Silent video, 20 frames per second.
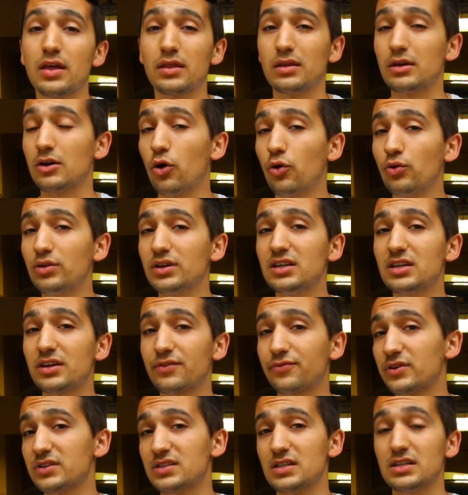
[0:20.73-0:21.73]
The only
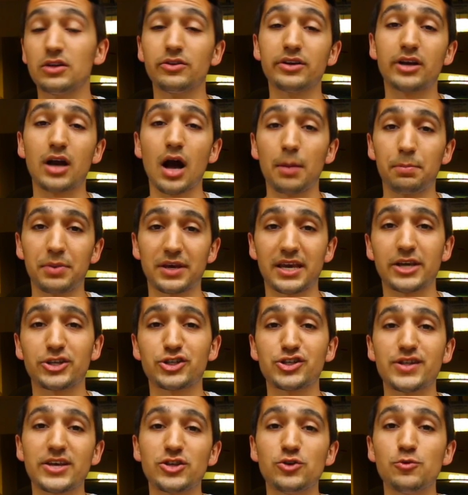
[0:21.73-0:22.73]
difference and the only
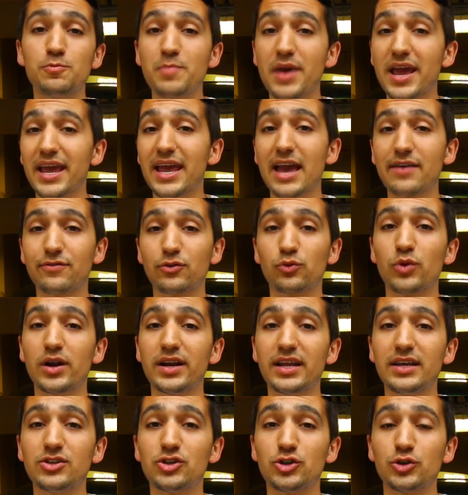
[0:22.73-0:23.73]
complication that you may ever
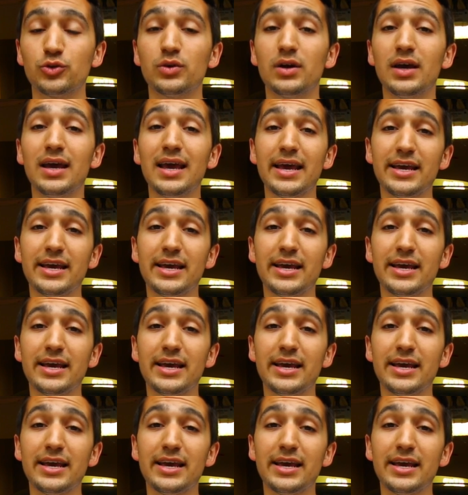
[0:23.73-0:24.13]
run into